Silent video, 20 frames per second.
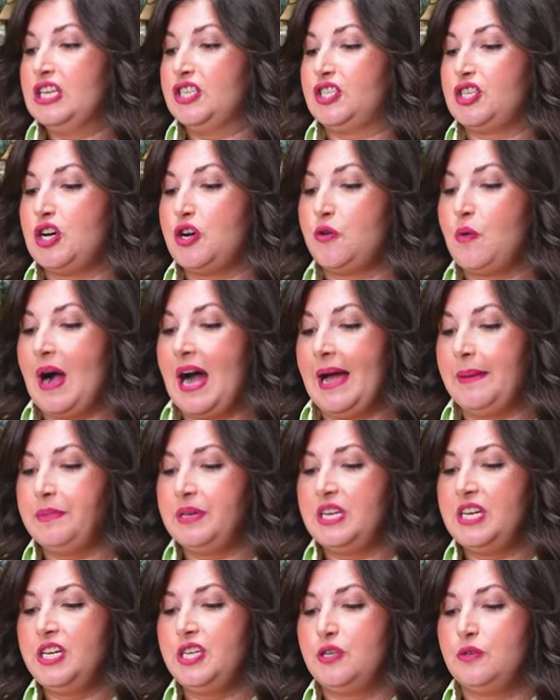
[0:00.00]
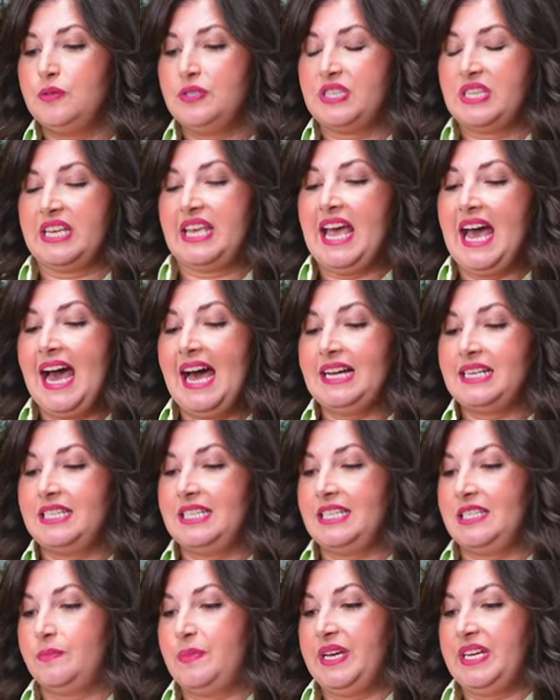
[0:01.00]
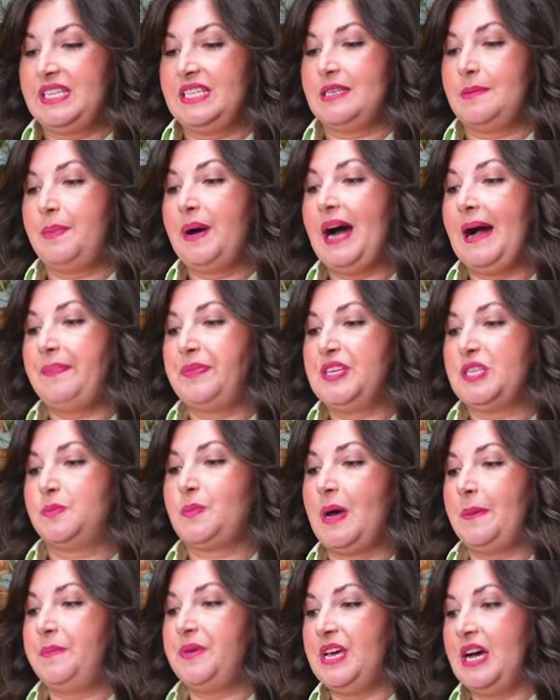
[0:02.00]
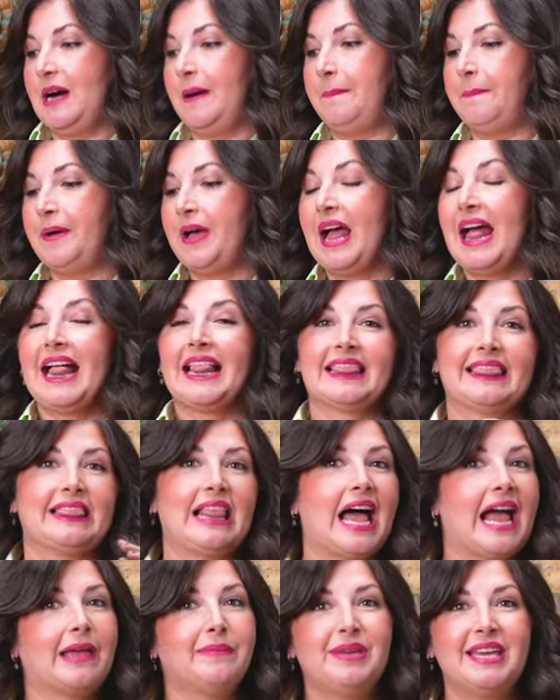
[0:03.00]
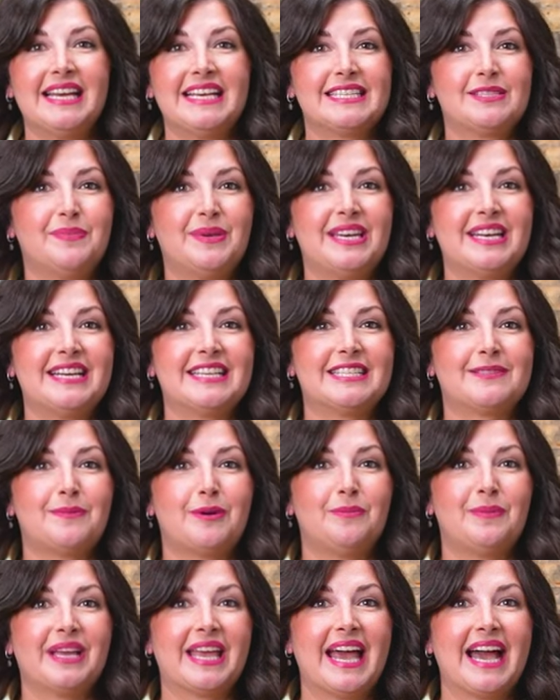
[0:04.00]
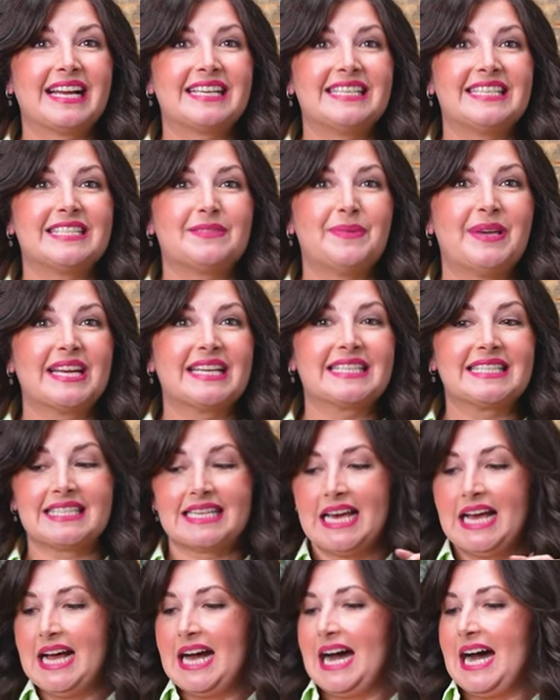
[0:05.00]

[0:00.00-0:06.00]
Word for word: So I'm going to use the cactus mix to pop this puppy up. Limey has been in Espoma cactus mix.